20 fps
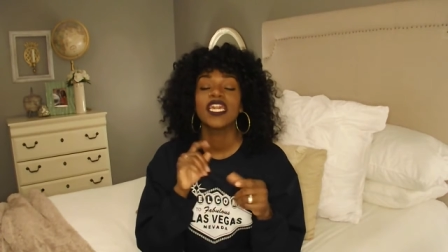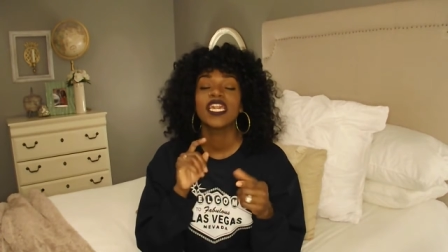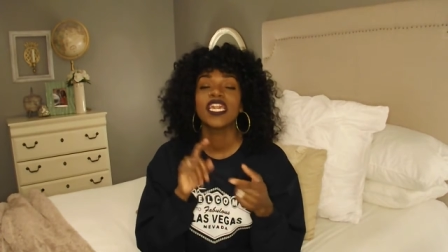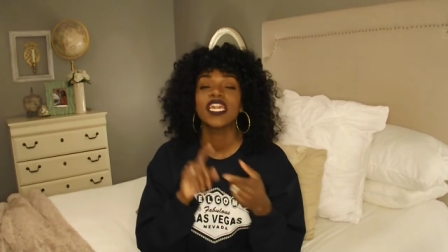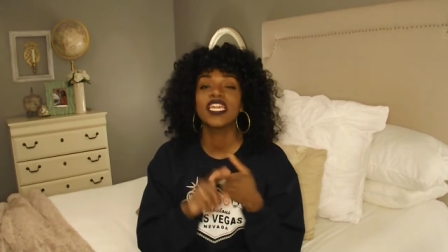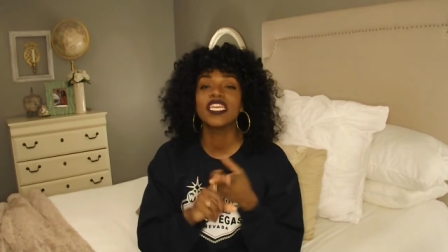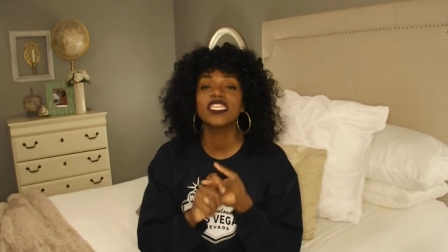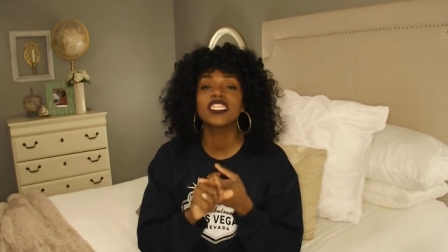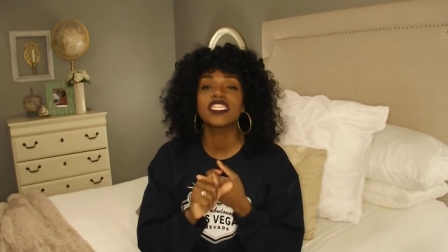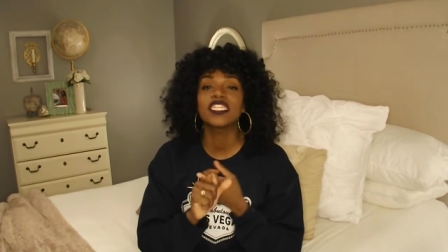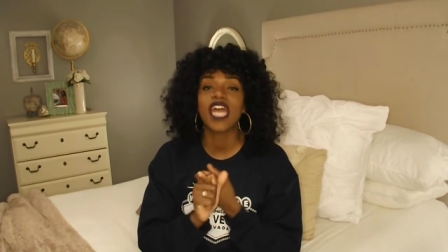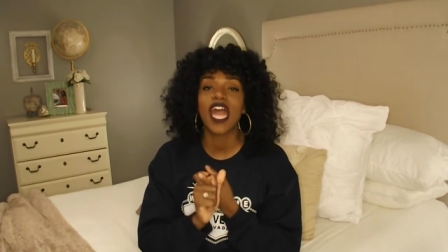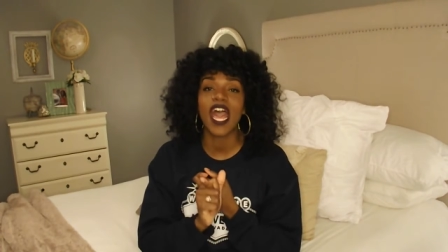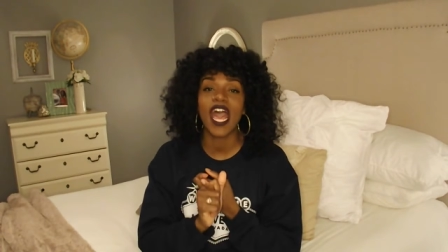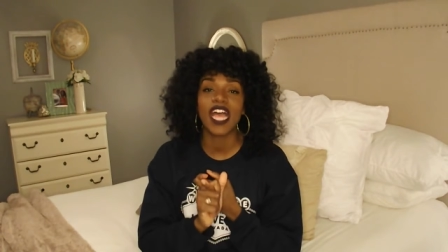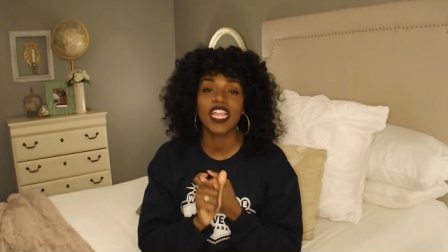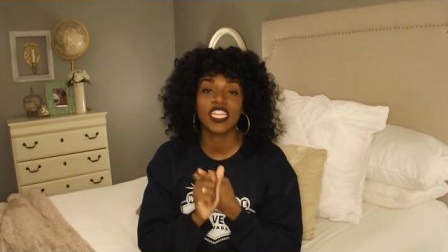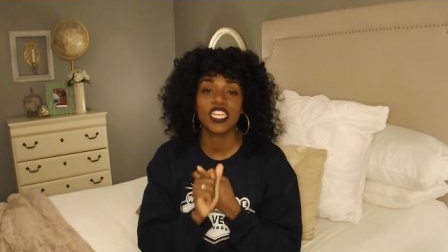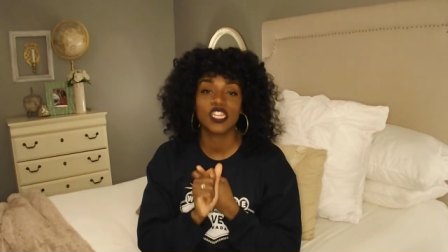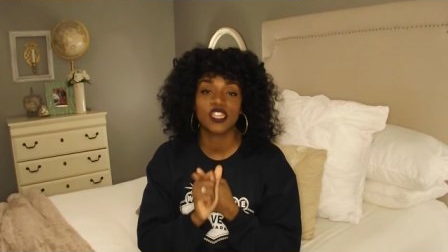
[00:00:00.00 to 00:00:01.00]

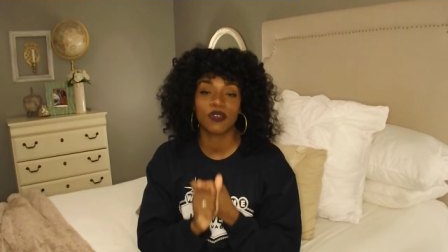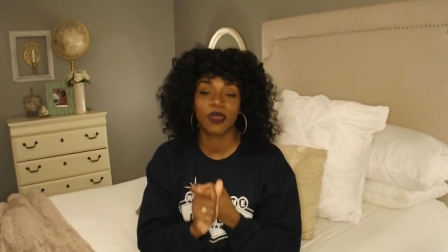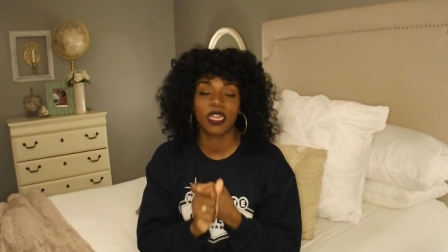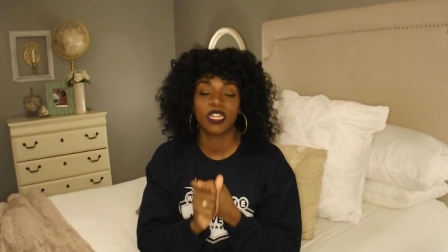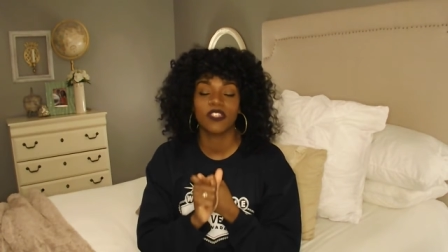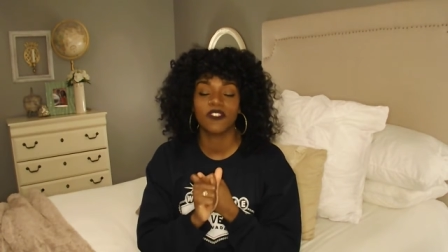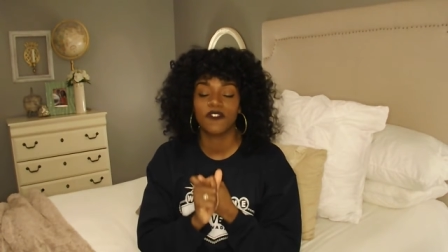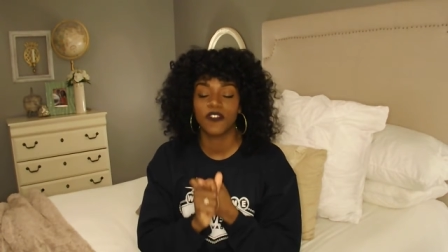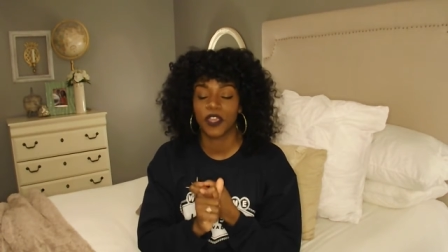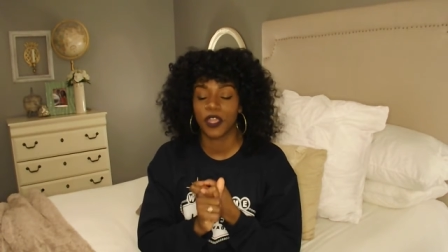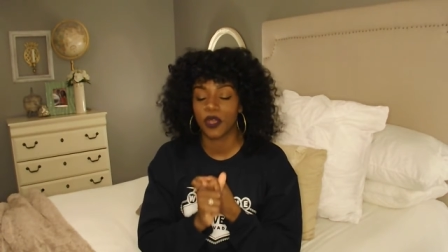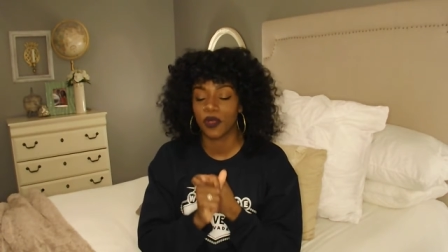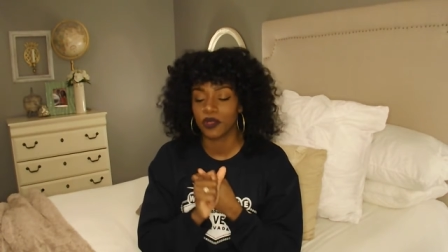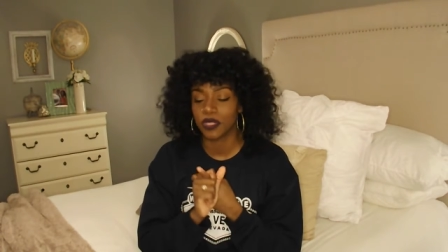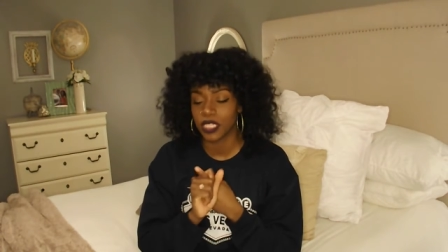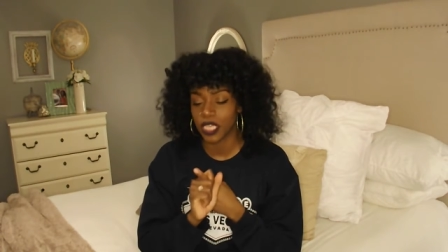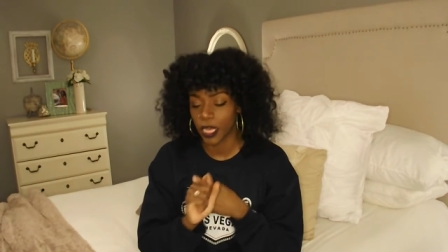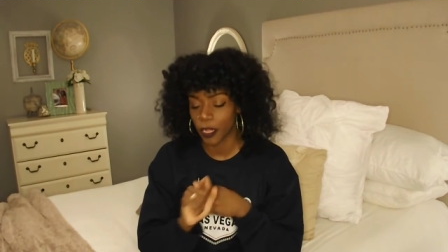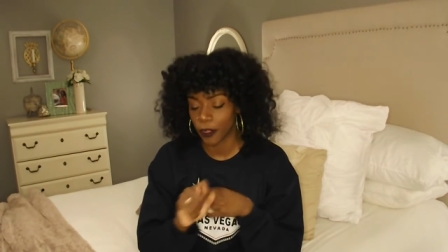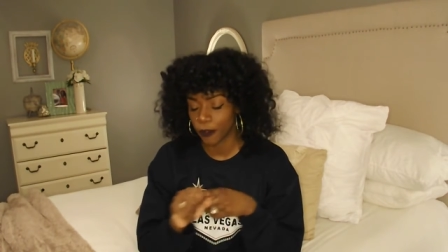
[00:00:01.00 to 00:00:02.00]
inside the Stratosphere
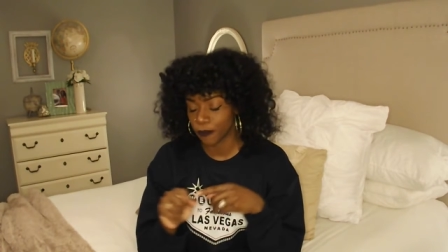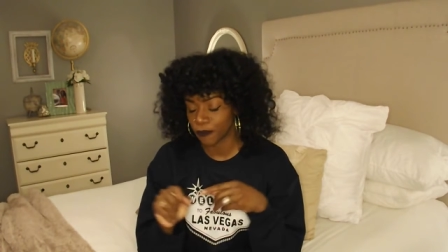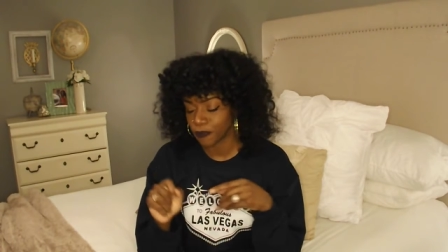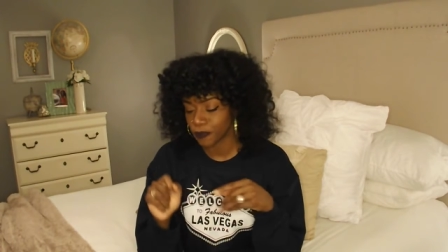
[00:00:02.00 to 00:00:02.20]
Hotel.